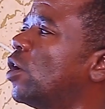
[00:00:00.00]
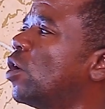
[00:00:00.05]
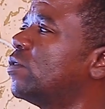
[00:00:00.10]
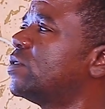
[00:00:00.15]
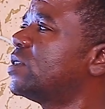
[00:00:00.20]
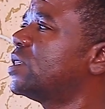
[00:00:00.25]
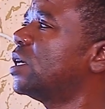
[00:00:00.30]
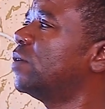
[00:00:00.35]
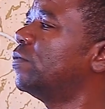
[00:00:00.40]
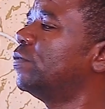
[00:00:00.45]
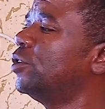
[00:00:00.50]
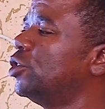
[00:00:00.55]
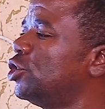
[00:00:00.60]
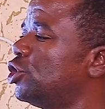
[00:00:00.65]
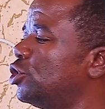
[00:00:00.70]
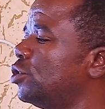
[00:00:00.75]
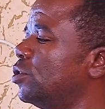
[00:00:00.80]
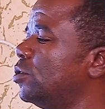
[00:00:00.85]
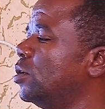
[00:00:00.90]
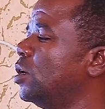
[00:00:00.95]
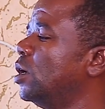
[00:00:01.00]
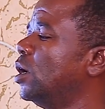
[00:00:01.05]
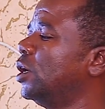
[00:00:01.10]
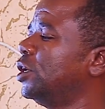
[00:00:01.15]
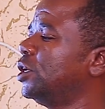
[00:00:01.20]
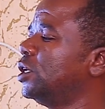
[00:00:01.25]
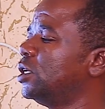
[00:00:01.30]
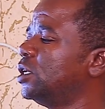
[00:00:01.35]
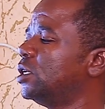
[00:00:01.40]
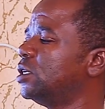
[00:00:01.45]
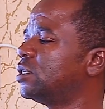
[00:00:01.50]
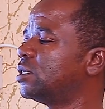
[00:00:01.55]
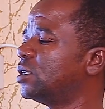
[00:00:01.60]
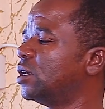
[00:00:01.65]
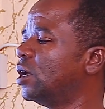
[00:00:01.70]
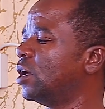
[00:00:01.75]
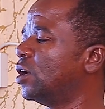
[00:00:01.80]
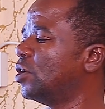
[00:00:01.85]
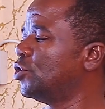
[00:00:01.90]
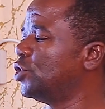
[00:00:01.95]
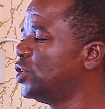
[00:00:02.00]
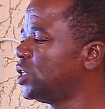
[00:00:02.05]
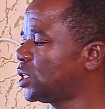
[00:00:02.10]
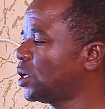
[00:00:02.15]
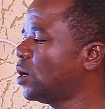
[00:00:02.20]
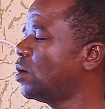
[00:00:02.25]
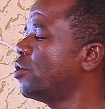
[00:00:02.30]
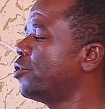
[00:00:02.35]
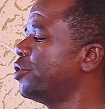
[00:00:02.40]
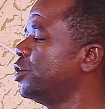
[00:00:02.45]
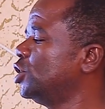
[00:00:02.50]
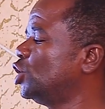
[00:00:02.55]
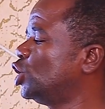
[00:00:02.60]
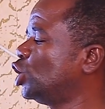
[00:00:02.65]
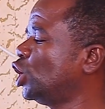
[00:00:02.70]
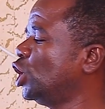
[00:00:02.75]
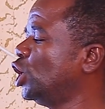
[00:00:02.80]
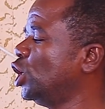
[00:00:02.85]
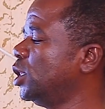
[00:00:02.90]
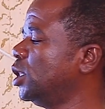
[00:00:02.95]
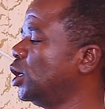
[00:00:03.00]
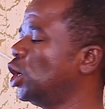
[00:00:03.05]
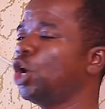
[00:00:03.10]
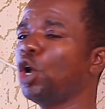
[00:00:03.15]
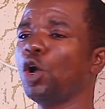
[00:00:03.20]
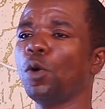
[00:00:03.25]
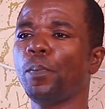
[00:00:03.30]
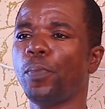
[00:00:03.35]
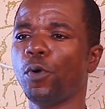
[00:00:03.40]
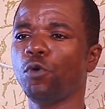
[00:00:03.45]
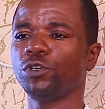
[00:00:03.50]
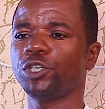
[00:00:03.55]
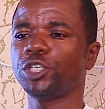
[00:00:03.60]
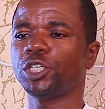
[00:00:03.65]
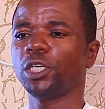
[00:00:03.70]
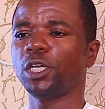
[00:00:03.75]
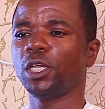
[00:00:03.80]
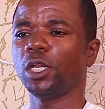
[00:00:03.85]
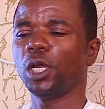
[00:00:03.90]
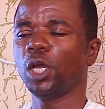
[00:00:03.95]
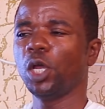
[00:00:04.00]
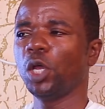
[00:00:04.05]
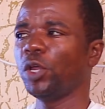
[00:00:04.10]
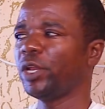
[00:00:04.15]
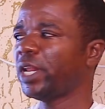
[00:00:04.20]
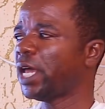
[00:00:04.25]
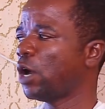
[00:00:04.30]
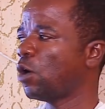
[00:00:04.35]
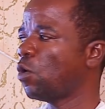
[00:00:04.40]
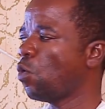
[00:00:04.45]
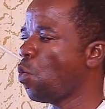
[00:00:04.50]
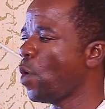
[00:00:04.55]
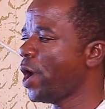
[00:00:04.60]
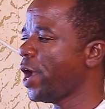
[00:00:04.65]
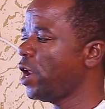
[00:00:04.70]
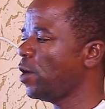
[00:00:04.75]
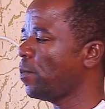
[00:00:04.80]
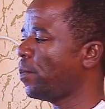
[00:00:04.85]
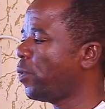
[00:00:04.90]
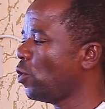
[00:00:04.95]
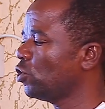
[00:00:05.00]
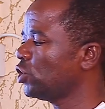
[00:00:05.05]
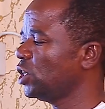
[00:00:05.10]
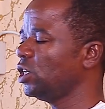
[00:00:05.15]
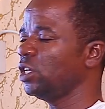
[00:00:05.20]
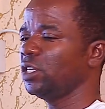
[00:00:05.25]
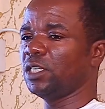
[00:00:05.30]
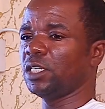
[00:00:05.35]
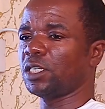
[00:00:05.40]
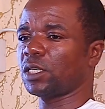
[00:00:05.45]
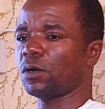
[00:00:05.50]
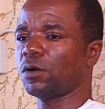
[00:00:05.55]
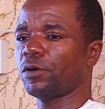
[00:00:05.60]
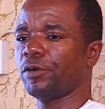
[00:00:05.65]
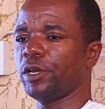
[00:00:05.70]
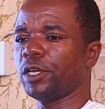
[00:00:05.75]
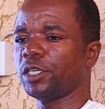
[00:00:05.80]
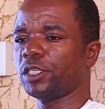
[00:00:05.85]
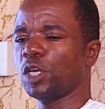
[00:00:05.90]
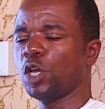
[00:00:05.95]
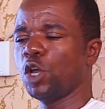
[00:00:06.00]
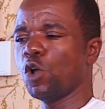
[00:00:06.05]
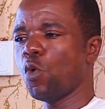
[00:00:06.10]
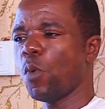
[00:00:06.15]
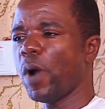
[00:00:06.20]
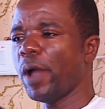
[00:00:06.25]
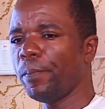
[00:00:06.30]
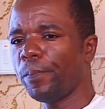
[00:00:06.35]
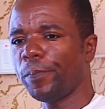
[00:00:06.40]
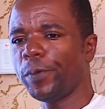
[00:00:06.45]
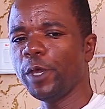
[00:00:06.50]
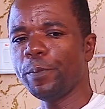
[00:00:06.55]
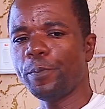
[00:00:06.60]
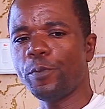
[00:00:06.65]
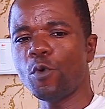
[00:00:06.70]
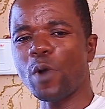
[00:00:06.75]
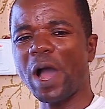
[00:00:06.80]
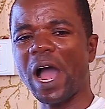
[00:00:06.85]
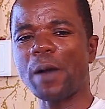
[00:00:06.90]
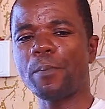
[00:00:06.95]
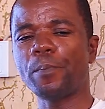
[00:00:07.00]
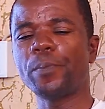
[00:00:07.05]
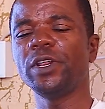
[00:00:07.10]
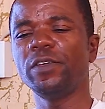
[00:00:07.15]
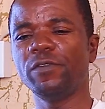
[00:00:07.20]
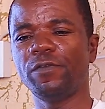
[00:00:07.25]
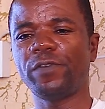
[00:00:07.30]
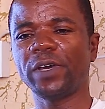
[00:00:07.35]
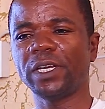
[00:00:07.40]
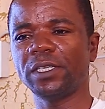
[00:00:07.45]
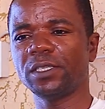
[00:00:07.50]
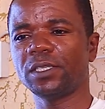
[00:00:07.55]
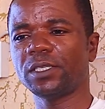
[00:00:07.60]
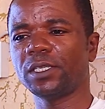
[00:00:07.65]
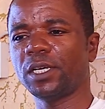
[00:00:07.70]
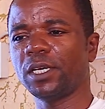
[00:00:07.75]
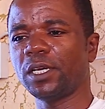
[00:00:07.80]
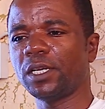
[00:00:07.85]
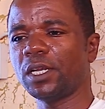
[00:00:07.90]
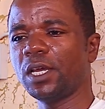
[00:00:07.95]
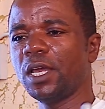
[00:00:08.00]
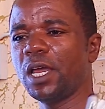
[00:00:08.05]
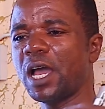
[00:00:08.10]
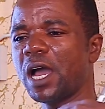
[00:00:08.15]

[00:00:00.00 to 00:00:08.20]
conservation is discouraging poaching. Now, when poaching is discouraged, when people are prevented